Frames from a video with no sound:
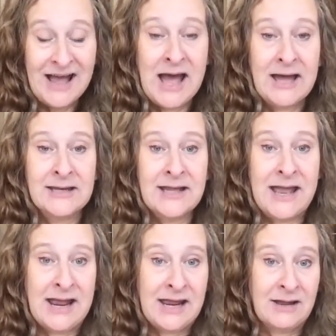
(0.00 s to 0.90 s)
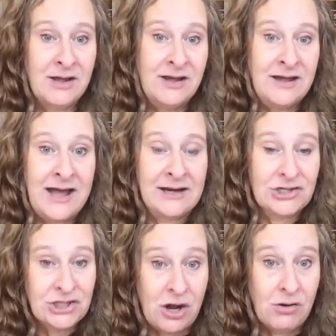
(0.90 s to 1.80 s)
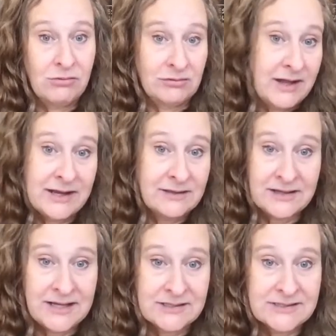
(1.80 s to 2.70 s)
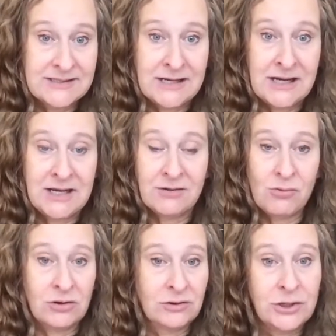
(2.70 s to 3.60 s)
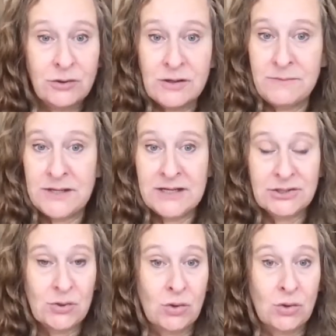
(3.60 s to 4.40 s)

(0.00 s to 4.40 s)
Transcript: at a show like the Kansas City or Laguna Beach